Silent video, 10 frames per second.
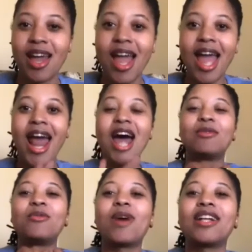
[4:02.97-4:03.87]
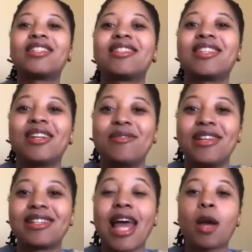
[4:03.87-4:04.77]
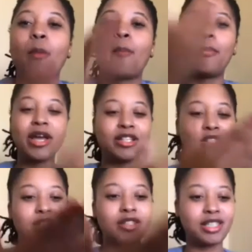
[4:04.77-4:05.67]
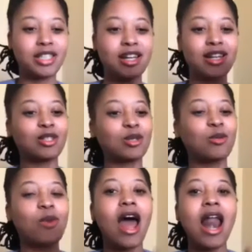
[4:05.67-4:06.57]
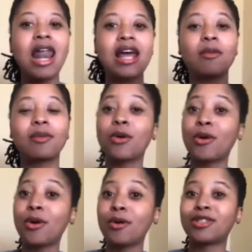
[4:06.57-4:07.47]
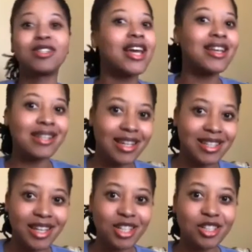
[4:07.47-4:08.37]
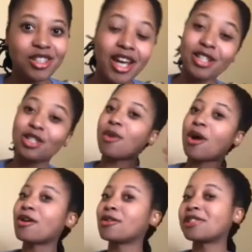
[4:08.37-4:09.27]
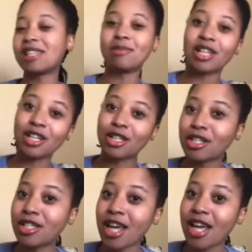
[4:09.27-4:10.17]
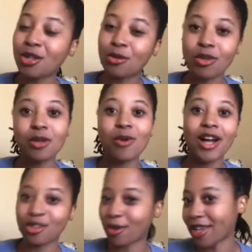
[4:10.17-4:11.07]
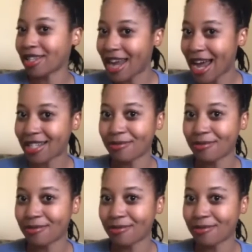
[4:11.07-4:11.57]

And I would watch series, like binge series. Like, I'm like, oh, today is Succession Day. Tomorrow seems like a good day to rewatch Grey's Anatomy.